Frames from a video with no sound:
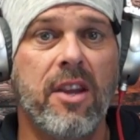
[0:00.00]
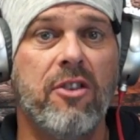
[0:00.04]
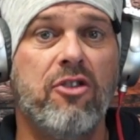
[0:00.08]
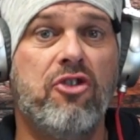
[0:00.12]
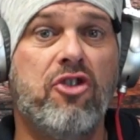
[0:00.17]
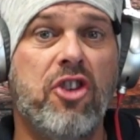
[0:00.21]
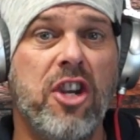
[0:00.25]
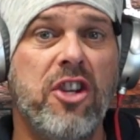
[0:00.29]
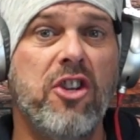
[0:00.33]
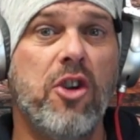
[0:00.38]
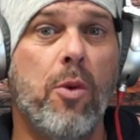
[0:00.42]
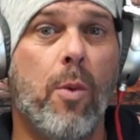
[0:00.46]

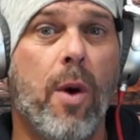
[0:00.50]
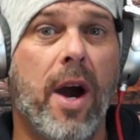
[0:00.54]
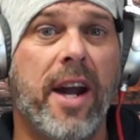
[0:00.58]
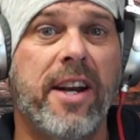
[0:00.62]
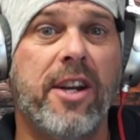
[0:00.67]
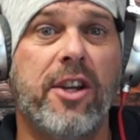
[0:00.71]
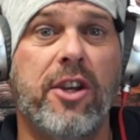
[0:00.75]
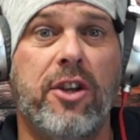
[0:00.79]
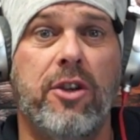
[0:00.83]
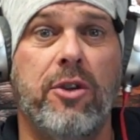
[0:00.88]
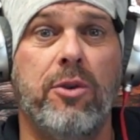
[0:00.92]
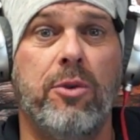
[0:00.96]

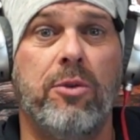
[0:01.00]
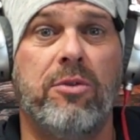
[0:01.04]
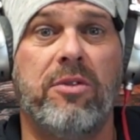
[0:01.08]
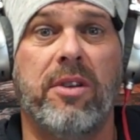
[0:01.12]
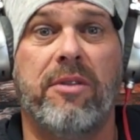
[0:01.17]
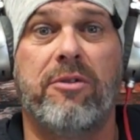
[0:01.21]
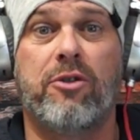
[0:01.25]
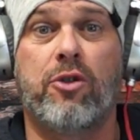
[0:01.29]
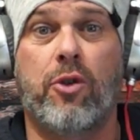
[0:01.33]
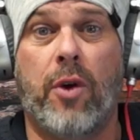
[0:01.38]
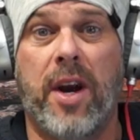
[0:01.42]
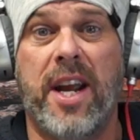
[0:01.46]
Genuine accused
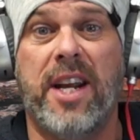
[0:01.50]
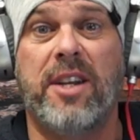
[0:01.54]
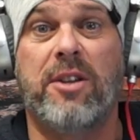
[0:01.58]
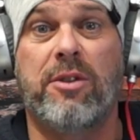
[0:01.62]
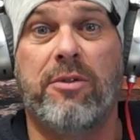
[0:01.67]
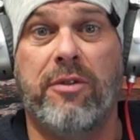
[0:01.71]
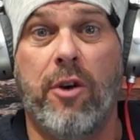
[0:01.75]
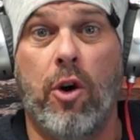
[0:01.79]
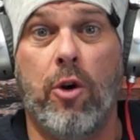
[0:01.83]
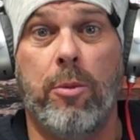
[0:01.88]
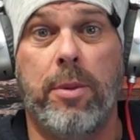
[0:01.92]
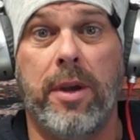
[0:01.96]
of
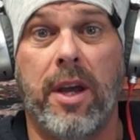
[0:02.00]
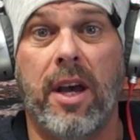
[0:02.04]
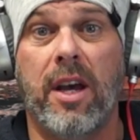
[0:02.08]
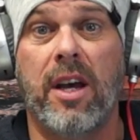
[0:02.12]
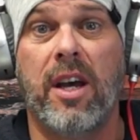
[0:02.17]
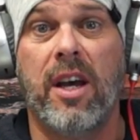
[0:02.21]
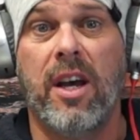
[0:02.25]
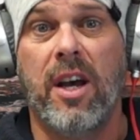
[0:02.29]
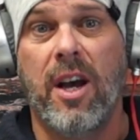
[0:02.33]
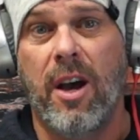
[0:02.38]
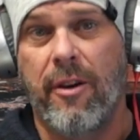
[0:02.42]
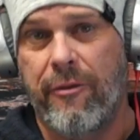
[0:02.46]

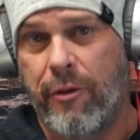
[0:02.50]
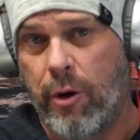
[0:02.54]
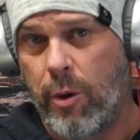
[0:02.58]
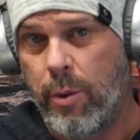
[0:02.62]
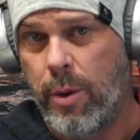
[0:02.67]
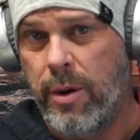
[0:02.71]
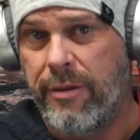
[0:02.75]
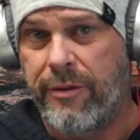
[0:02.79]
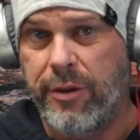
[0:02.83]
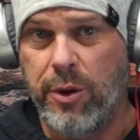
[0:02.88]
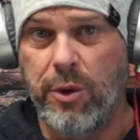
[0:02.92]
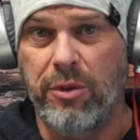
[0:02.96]
transphobia for
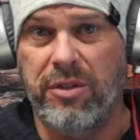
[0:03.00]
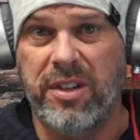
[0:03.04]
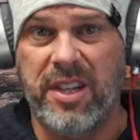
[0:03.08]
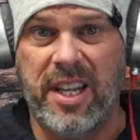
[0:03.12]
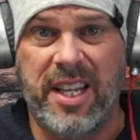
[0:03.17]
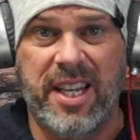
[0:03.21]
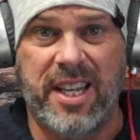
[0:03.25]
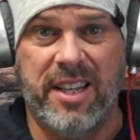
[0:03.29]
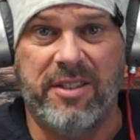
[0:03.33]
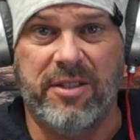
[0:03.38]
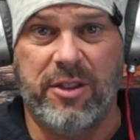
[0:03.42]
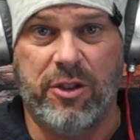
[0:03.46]
refusing
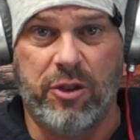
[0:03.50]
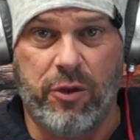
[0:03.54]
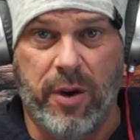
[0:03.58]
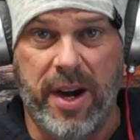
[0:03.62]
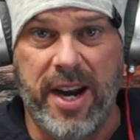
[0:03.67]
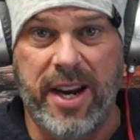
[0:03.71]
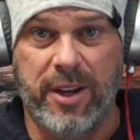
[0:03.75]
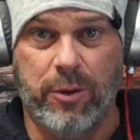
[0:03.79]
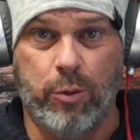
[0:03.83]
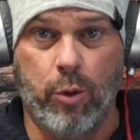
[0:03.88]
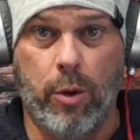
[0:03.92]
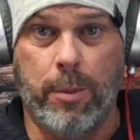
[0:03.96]
to kiss a
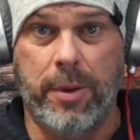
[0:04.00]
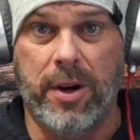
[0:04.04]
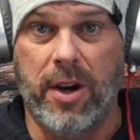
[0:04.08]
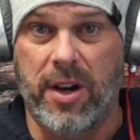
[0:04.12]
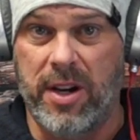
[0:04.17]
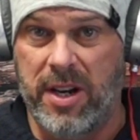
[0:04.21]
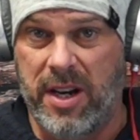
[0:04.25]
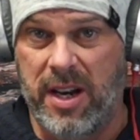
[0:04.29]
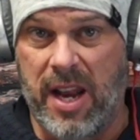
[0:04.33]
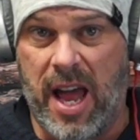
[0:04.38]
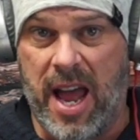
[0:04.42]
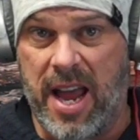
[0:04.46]
trans woman
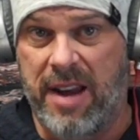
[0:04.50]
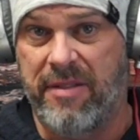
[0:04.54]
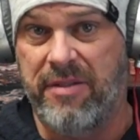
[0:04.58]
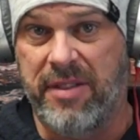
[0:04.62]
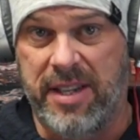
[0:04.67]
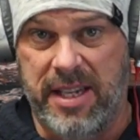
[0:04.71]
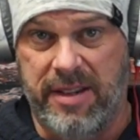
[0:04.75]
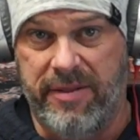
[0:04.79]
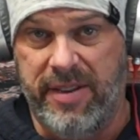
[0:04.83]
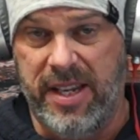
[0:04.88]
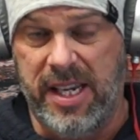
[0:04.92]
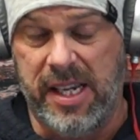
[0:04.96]
on live
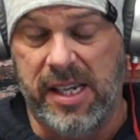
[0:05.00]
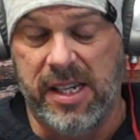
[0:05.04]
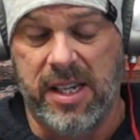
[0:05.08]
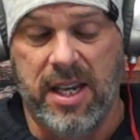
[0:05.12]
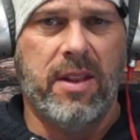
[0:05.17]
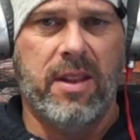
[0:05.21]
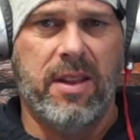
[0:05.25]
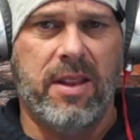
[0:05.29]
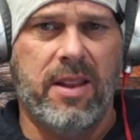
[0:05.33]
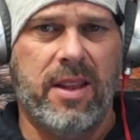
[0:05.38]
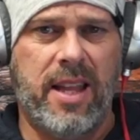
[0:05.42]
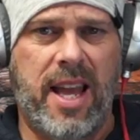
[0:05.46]
TV.
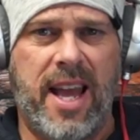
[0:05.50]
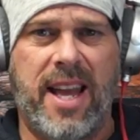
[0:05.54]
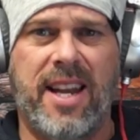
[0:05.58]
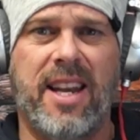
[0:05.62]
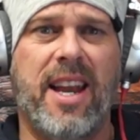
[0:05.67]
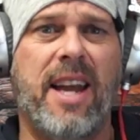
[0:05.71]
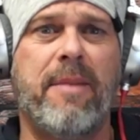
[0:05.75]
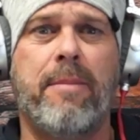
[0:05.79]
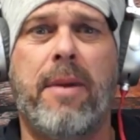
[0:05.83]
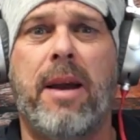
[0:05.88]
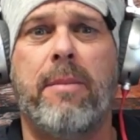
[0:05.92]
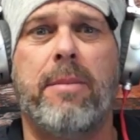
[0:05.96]
The
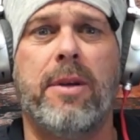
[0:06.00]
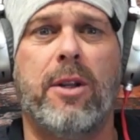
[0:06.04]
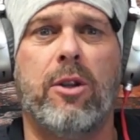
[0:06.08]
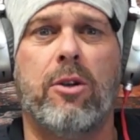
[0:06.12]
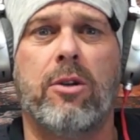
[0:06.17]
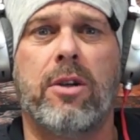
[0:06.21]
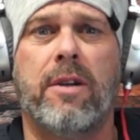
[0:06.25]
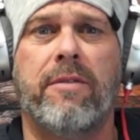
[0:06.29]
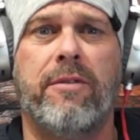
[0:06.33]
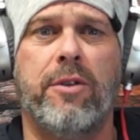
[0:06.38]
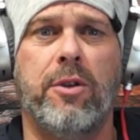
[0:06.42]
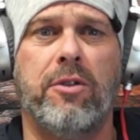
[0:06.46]
headline might be a
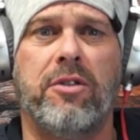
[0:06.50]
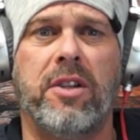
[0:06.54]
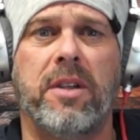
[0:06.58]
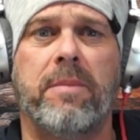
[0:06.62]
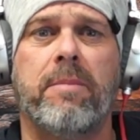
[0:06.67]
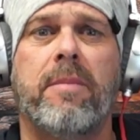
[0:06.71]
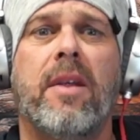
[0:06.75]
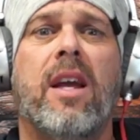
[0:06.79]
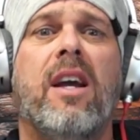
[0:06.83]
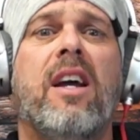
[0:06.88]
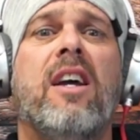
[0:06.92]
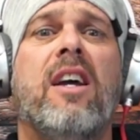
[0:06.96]
little confusing.